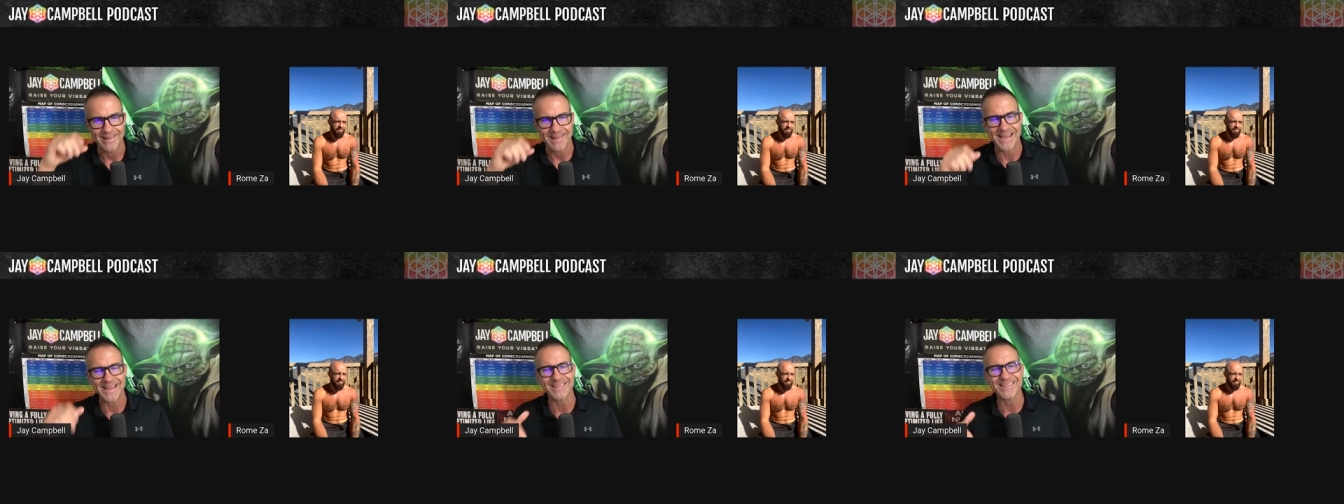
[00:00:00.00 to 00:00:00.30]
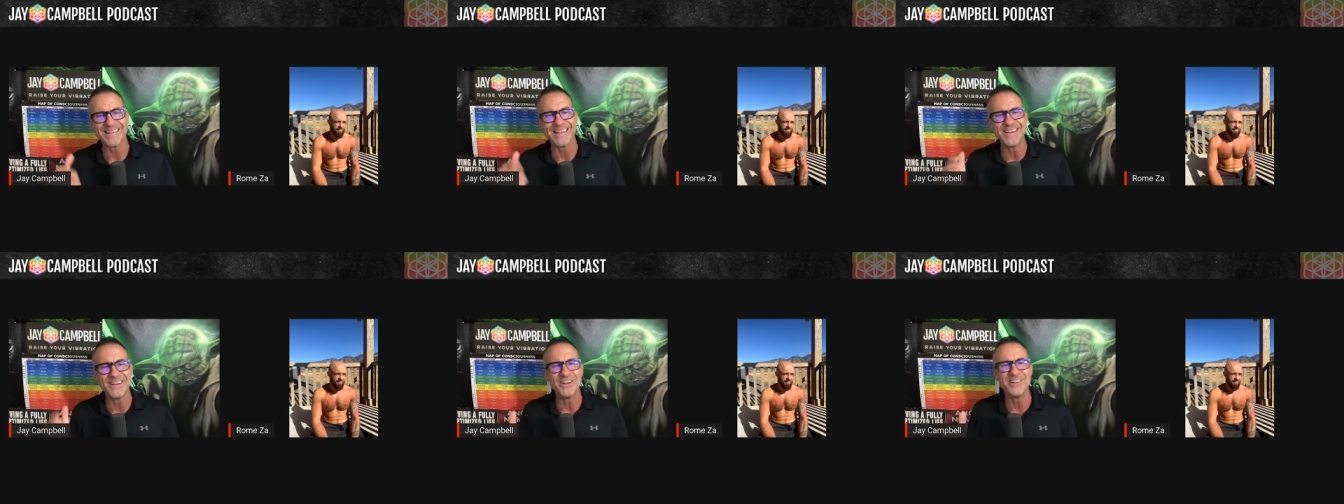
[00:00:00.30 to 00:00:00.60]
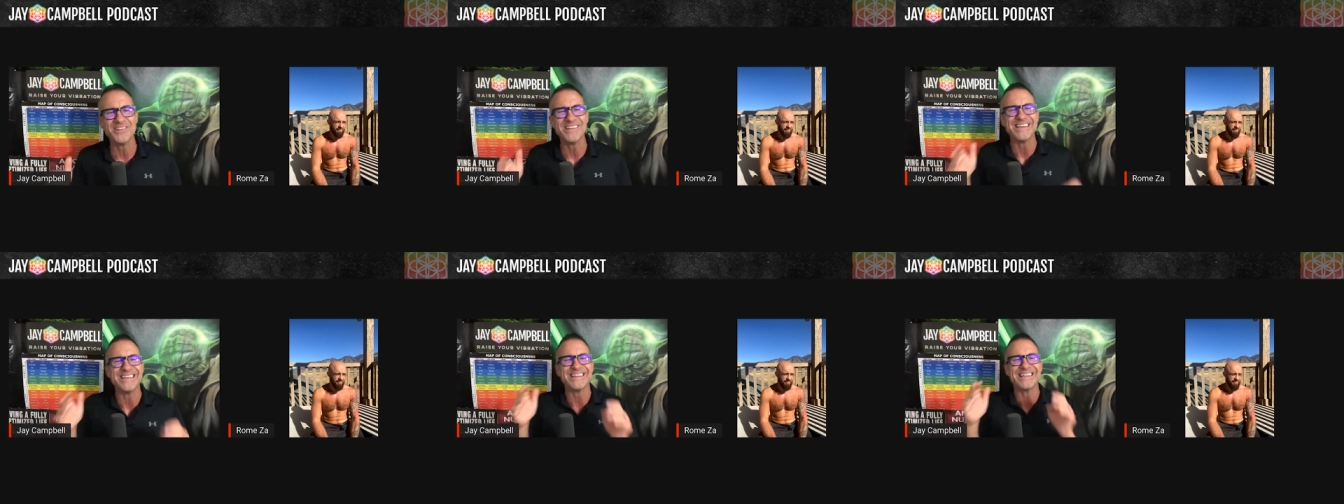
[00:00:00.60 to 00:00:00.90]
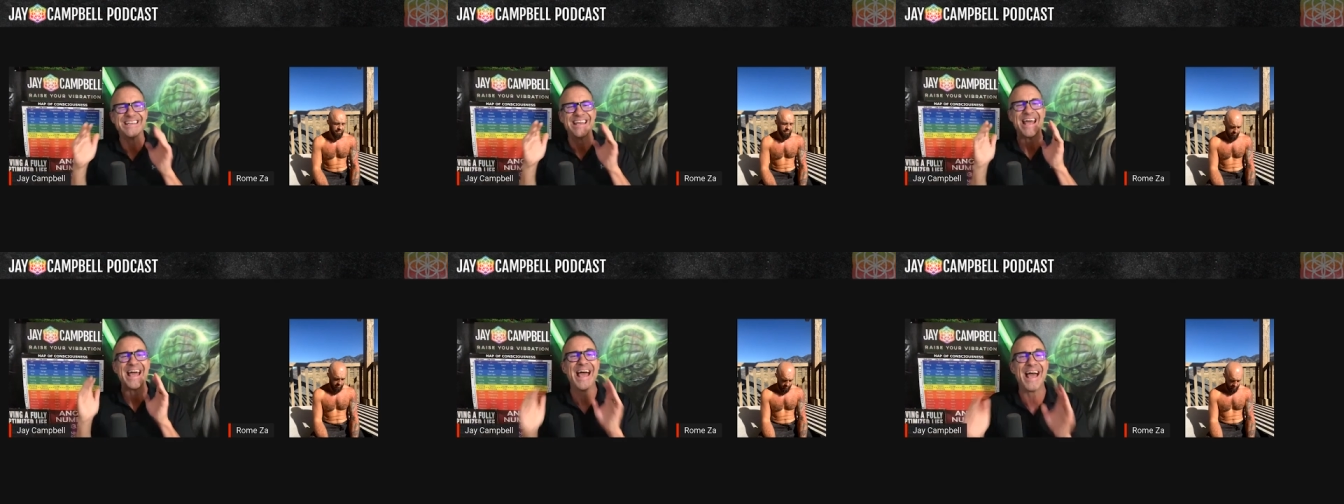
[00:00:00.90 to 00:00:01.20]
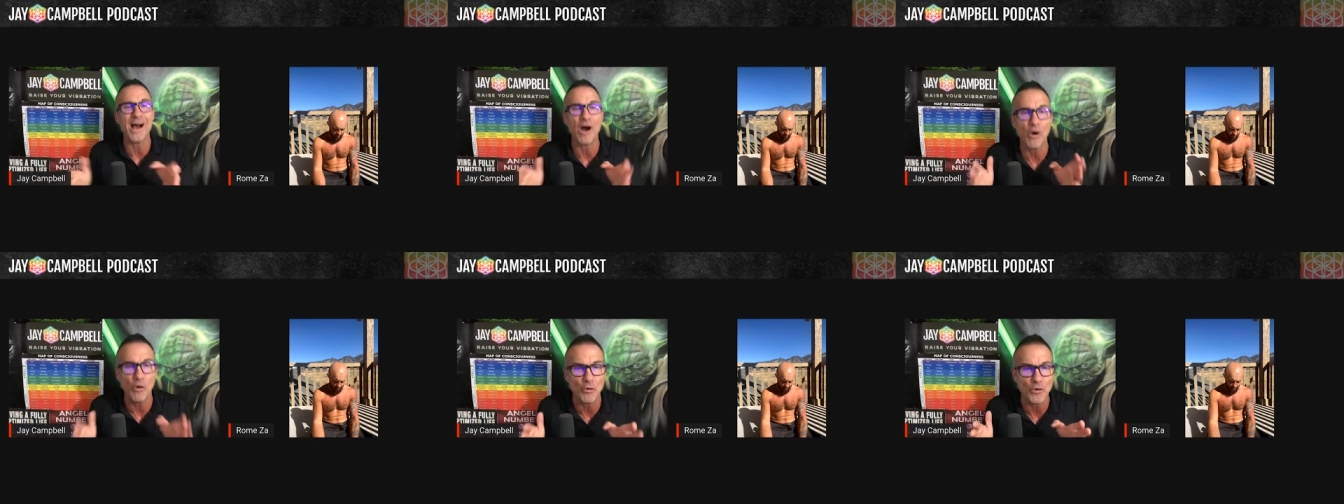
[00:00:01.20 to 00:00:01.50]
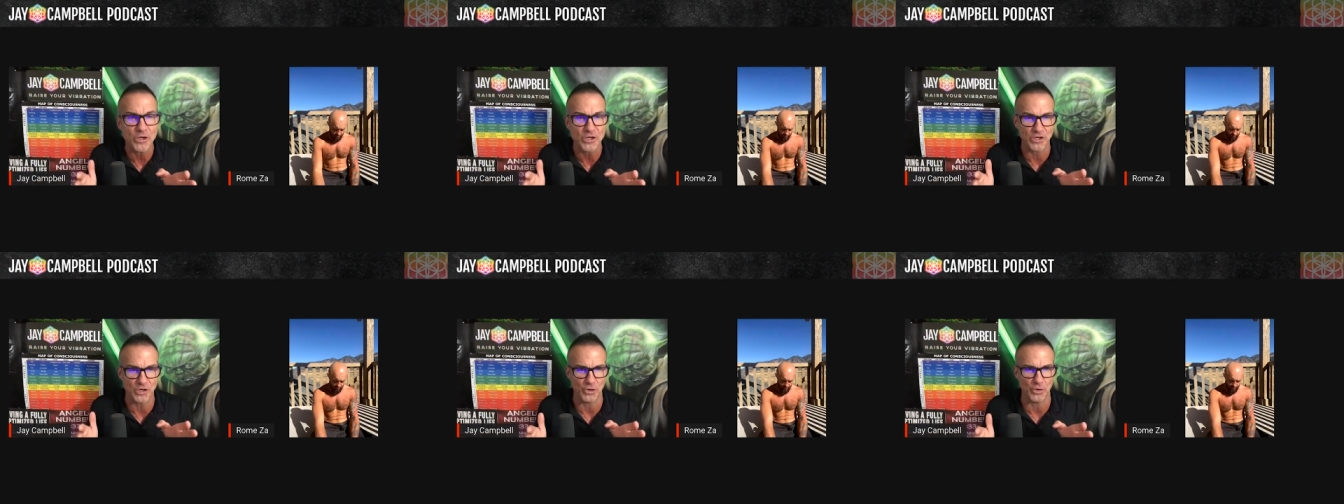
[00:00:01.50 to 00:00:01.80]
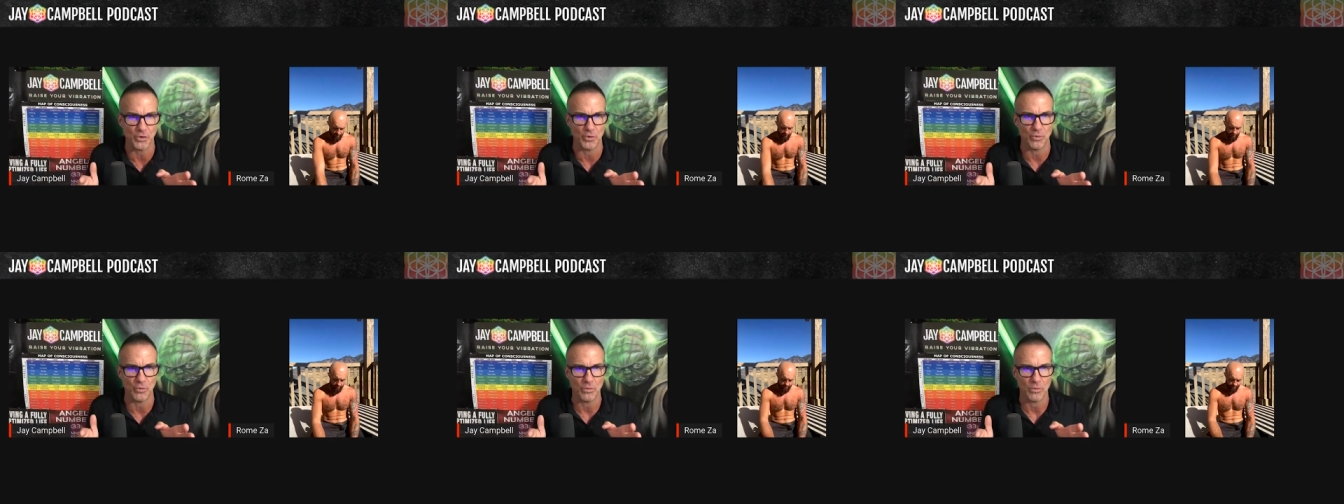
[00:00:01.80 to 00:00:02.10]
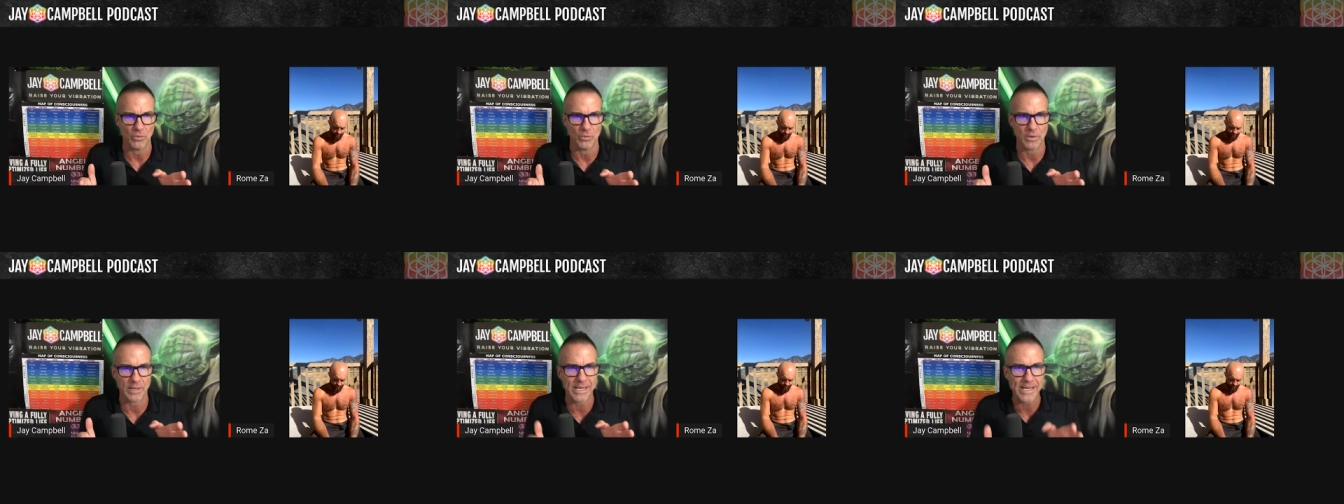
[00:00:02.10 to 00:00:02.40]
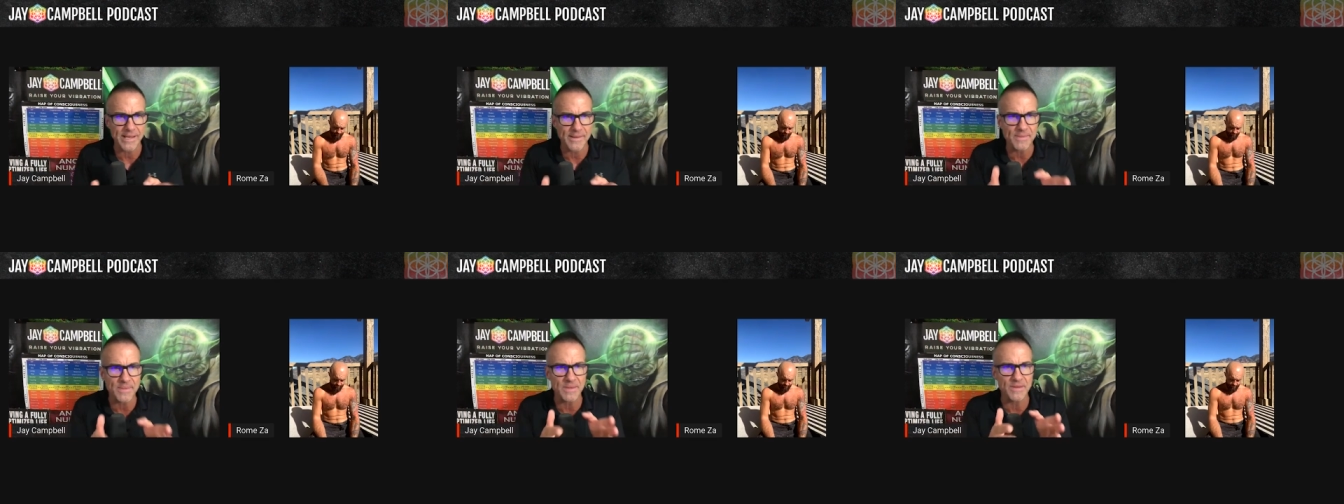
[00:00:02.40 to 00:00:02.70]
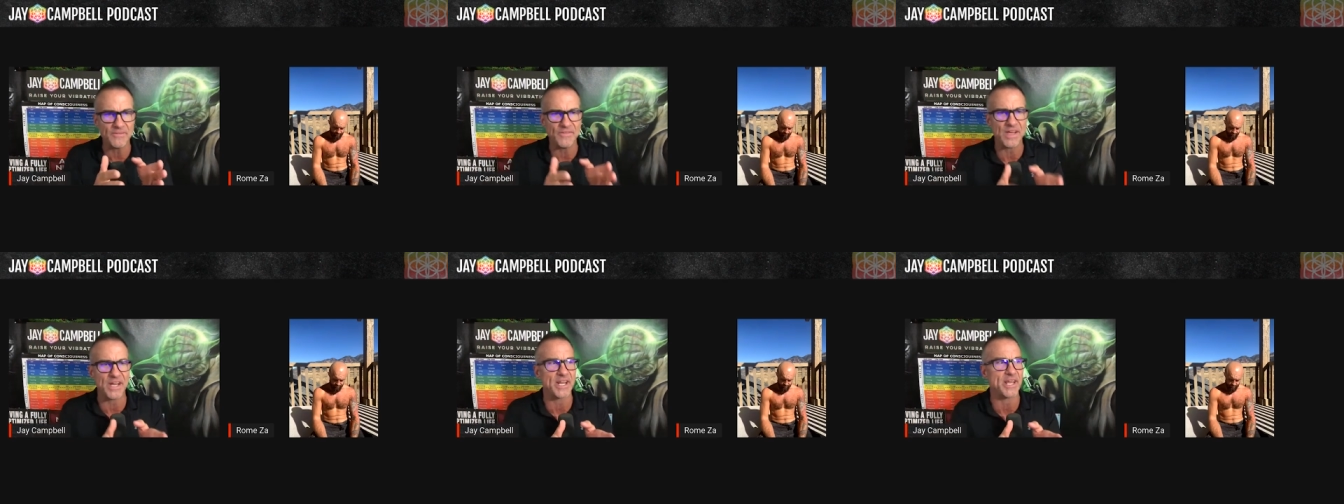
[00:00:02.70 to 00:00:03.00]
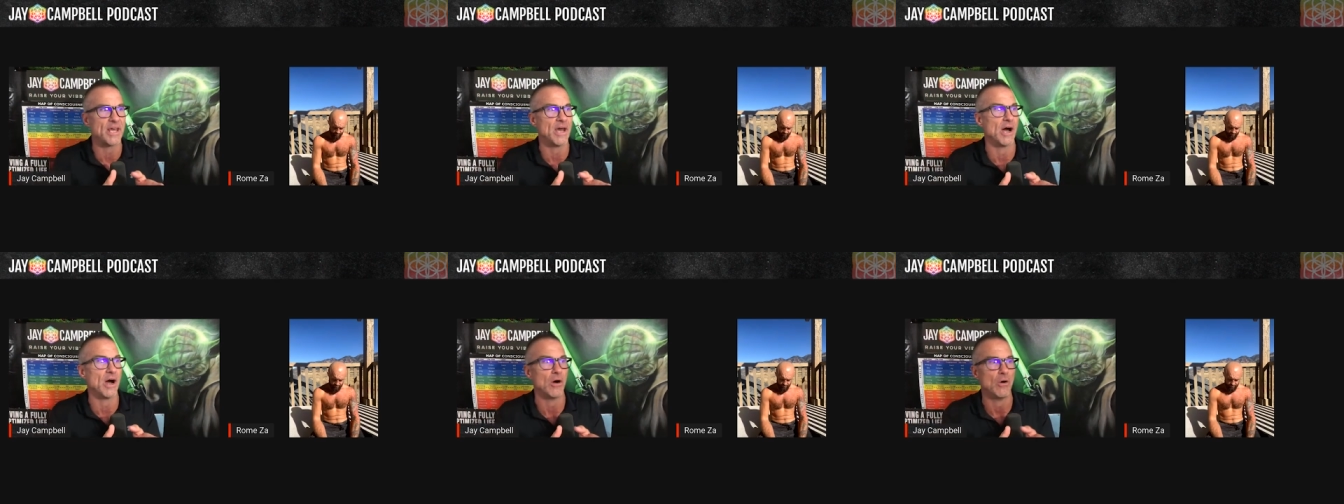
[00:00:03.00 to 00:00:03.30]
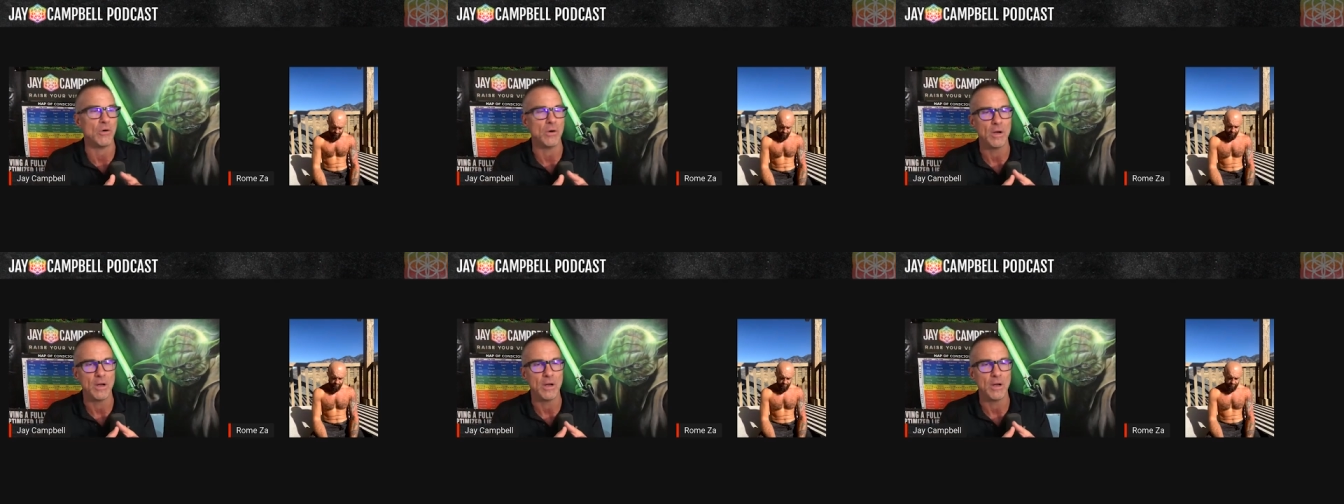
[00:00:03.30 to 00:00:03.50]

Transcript: They literally tell you in the video